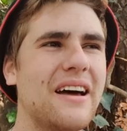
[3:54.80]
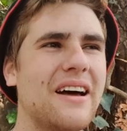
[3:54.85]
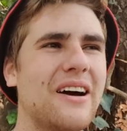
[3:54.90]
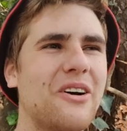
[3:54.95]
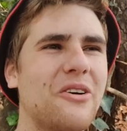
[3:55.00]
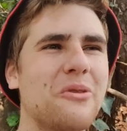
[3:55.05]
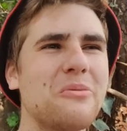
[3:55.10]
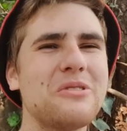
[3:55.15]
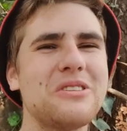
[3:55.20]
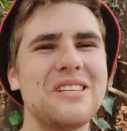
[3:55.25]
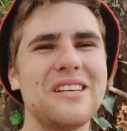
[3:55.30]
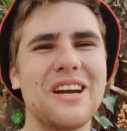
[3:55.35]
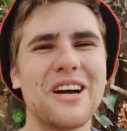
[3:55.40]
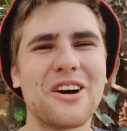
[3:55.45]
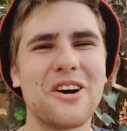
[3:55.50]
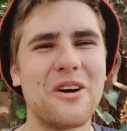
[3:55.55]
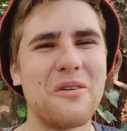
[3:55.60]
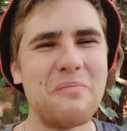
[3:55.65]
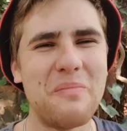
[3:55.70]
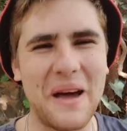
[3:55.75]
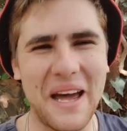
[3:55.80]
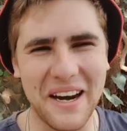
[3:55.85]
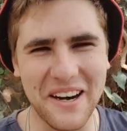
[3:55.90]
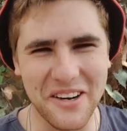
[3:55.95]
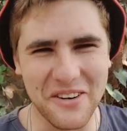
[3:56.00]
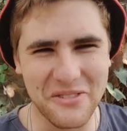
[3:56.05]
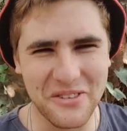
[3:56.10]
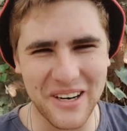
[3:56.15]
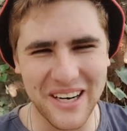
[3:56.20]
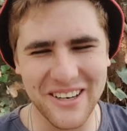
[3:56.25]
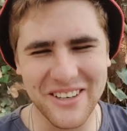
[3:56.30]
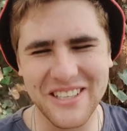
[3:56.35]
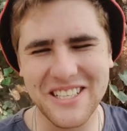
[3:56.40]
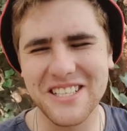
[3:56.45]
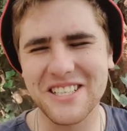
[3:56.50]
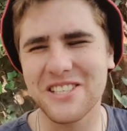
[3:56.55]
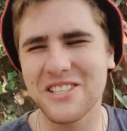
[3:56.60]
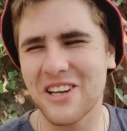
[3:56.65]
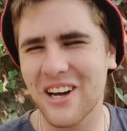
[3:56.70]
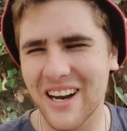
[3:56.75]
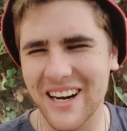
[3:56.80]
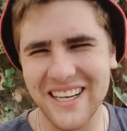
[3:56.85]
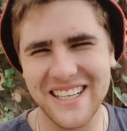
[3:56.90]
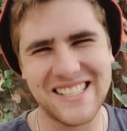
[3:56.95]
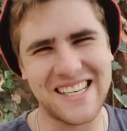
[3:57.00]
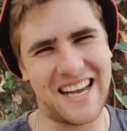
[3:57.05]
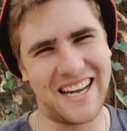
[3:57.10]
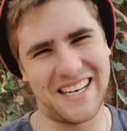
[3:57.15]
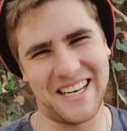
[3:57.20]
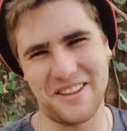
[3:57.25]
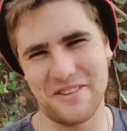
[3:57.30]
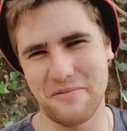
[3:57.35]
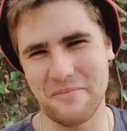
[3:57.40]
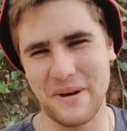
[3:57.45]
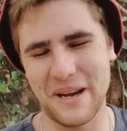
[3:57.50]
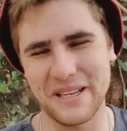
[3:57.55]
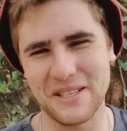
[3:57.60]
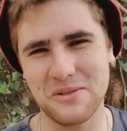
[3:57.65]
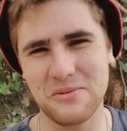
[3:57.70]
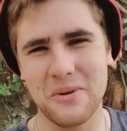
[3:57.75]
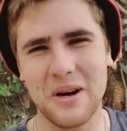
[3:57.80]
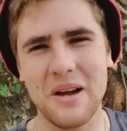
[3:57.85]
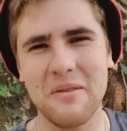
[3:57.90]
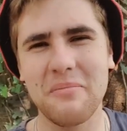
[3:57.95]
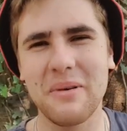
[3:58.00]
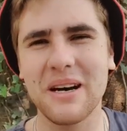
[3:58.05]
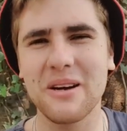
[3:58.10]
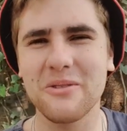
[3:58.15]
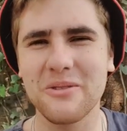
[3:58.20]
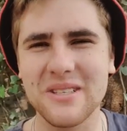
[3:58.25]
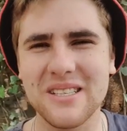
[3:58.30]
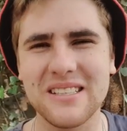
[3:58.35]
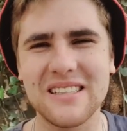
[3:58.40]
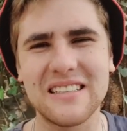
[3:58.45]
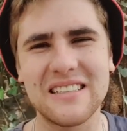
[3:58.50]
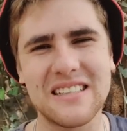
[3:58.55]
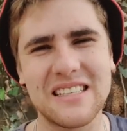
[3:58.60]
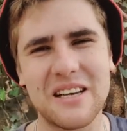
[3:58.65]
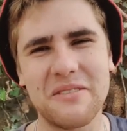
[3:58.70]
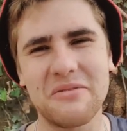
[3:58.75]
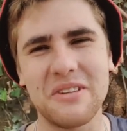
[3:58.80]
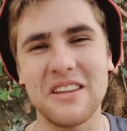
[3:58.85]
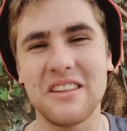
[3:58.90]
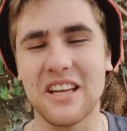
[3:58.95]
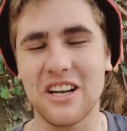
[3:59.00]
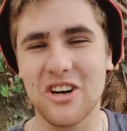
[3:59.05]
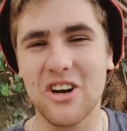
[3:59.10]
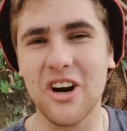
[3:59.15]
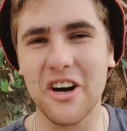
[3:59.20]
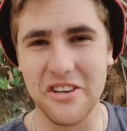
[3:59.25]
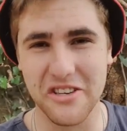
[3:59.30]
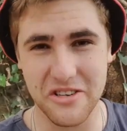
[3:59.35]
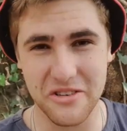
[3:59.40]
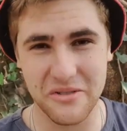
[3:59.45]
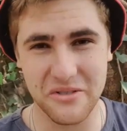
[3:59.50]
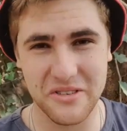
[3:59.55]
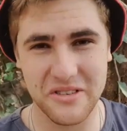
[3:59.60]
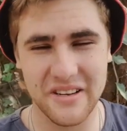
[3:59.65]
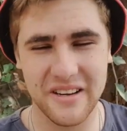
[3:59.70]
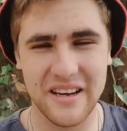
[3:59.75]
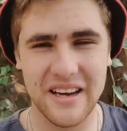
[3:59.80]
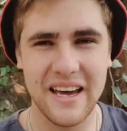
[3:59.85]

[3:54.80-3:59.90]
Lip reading: almost in a competitive way, which is not exactly the best way, but it was still something that God used.